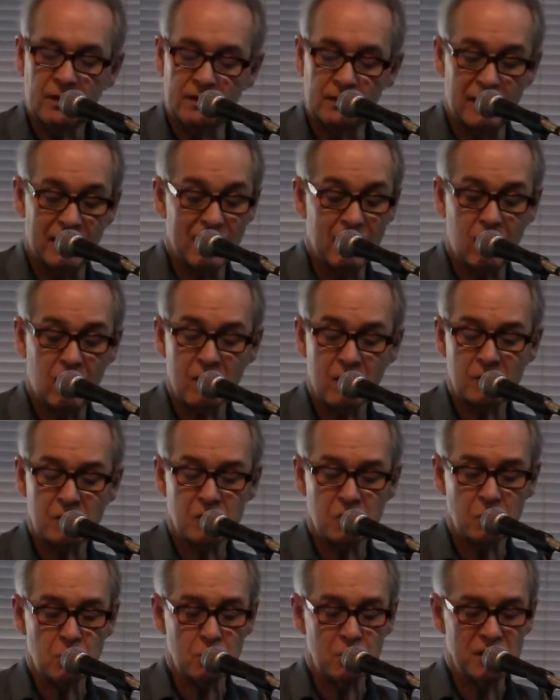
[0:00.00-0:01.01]
Our
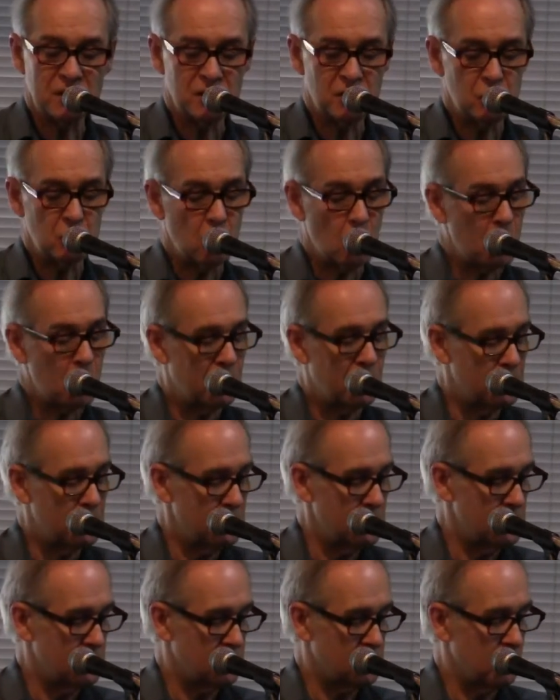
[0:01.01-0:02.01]
hearts are meant to open
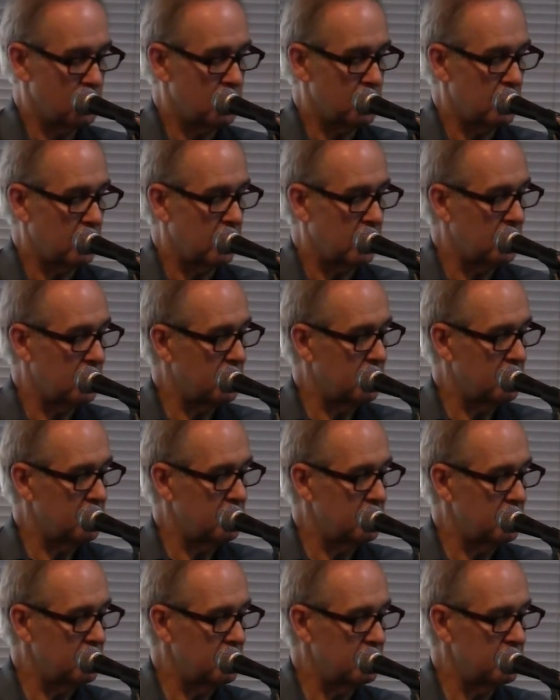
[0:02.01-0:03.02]
so that
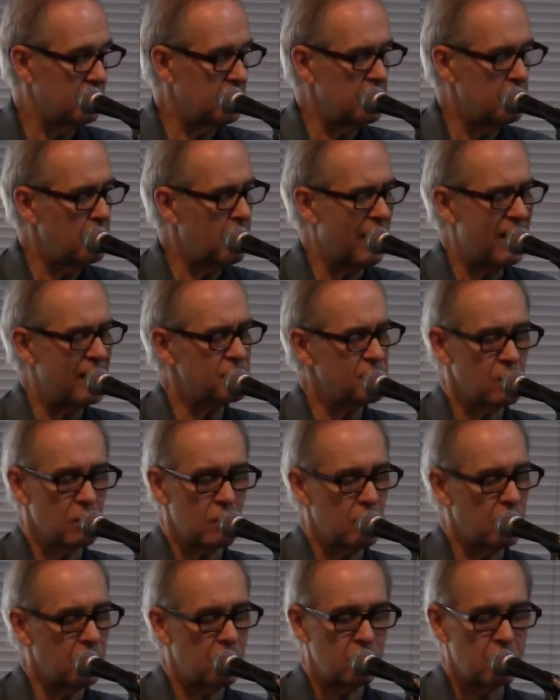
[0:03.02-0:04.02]
love can pass on
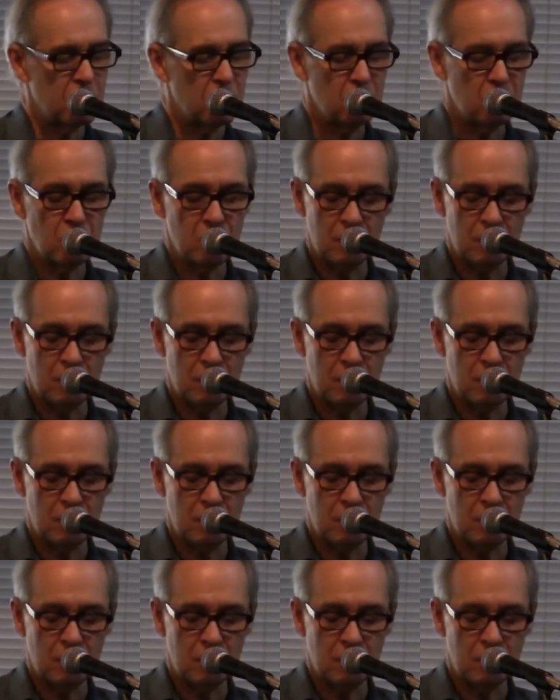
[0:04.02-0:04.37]
through.